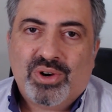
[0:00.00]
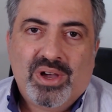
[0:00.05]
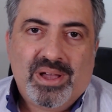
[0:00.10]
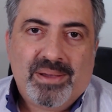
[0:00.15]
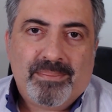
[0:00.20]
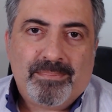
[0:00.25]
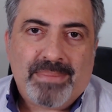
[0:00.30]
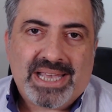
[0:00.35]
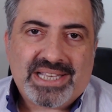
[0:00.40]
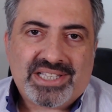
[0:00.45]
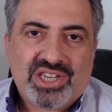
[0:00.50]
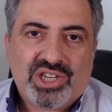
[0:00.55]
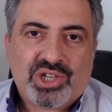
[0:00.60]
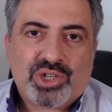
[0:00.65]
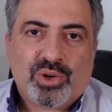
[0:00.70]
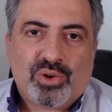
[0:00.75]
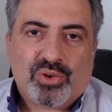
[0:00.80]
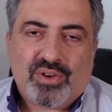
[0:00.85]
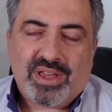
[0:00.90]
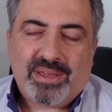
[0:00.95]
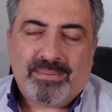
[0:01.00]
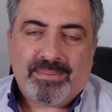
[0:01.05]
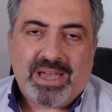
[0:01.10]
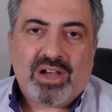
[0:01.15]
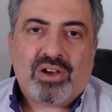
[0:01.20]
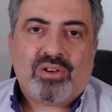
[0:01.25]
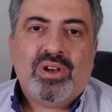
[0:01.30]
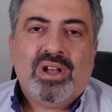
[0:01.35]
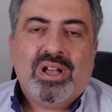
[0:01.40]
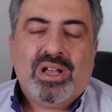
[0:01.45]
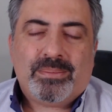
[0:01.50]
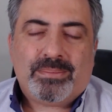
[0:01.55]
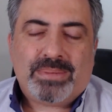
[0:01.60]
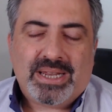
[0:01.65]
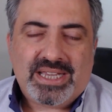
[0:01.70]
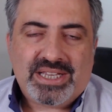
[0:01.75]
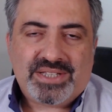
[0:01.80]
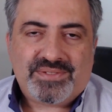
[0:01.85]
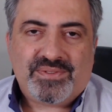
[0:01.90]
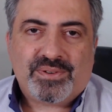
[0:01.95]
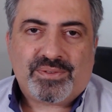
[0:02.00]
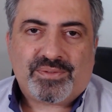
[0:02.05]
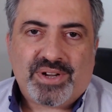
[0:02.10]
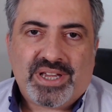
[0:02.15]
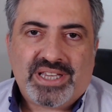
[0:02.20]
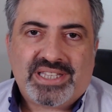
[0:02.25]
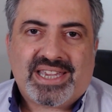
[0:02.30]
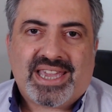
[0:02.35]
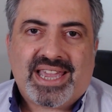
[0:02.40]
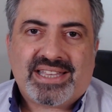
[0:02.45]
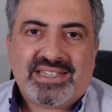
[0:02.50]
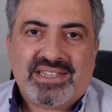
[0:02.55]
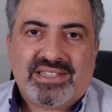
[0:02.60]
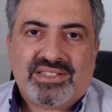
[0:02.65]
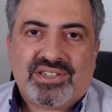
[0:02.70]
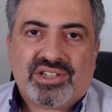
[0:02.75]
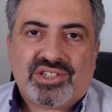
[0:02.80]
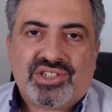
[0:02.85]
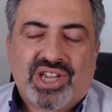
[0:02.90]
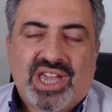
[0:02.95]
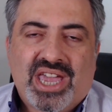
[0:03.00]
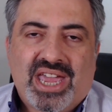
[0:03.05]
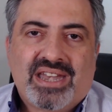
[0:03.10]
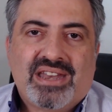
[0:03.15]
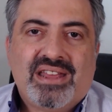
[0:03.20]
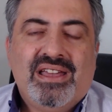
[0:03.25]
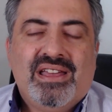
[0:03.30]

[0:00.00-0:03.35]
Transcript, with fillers: message or email, please feel free to get in touch again.